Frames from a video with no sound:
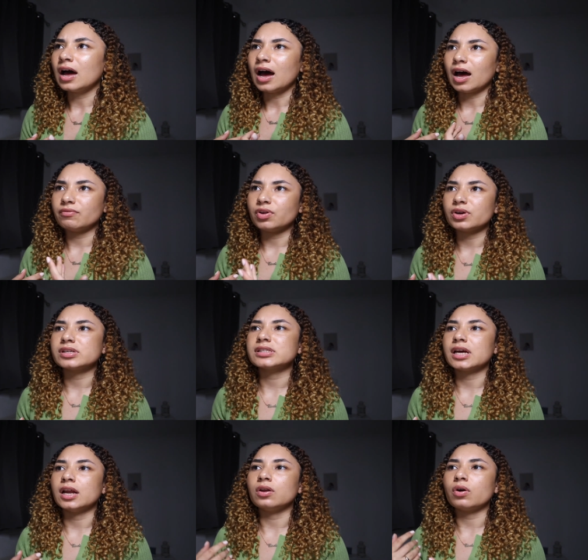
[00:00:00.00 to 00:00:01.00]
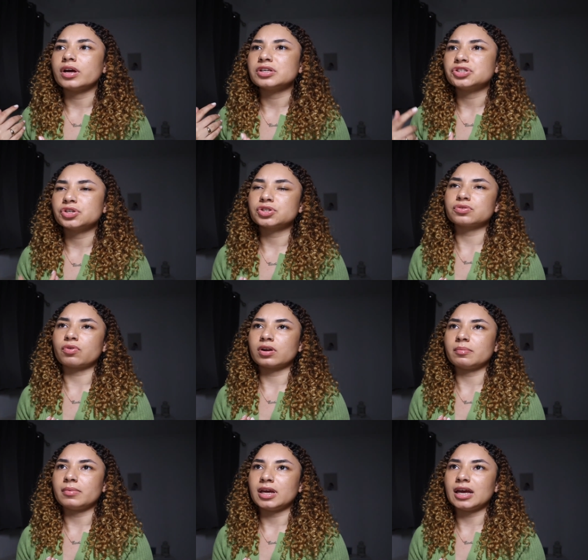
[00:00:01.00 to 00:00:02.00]
i've noticed it a lot in
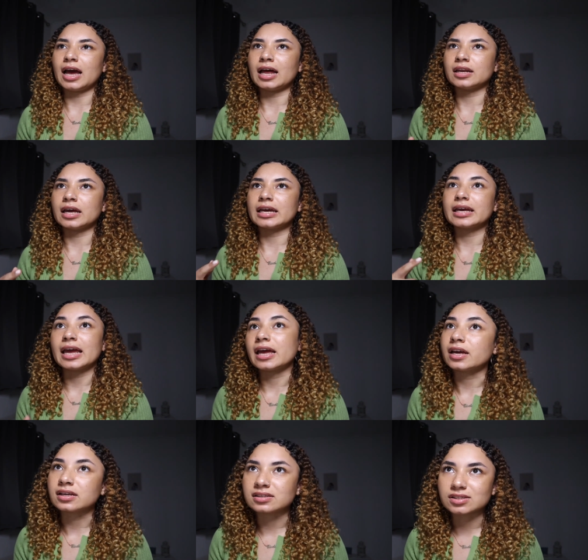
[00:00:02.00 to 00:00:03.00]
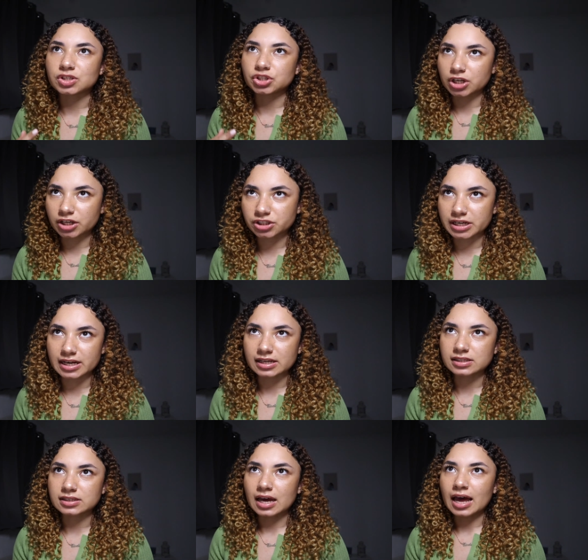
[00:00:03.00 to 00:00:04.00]
deuteronomy and like kings and judges